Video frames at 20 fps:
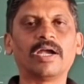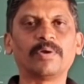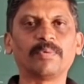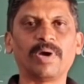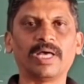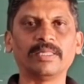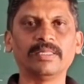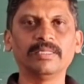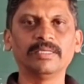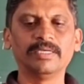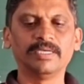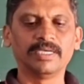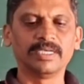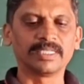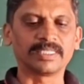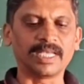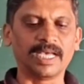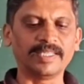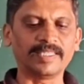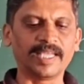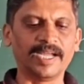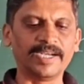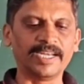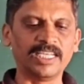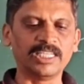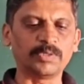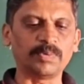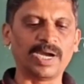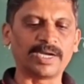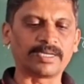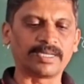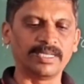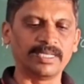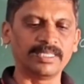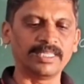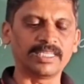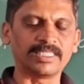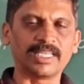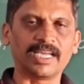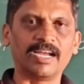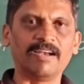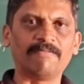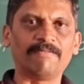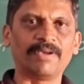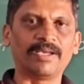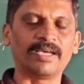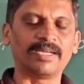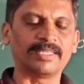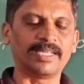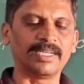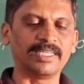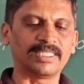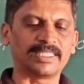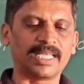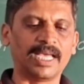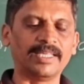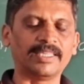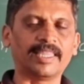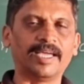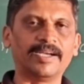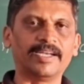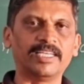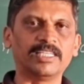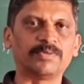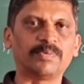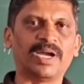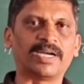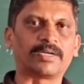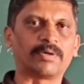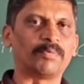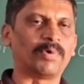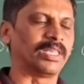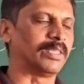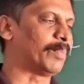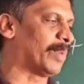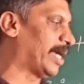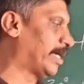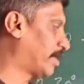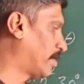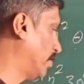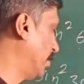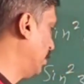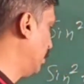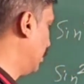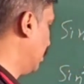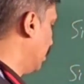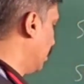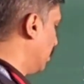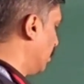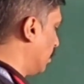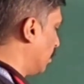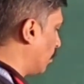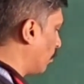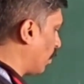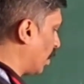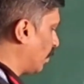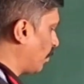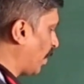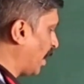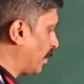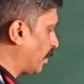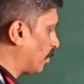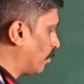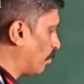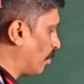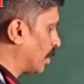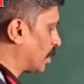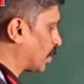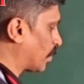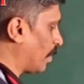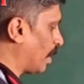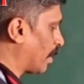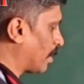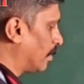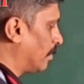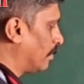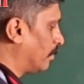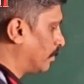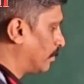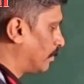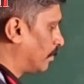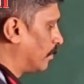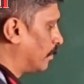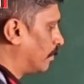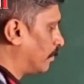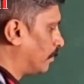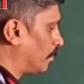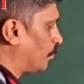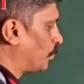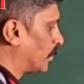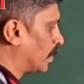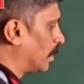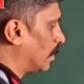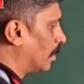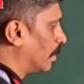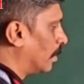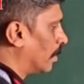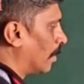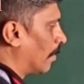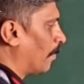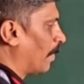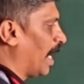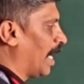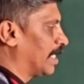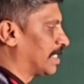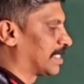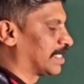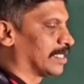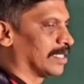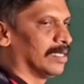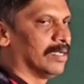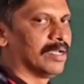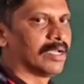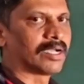and 1. Sine 30 is what? In the second finger, that is sine 30 is what? 1 by 2. 1 by 2 whole square. Plus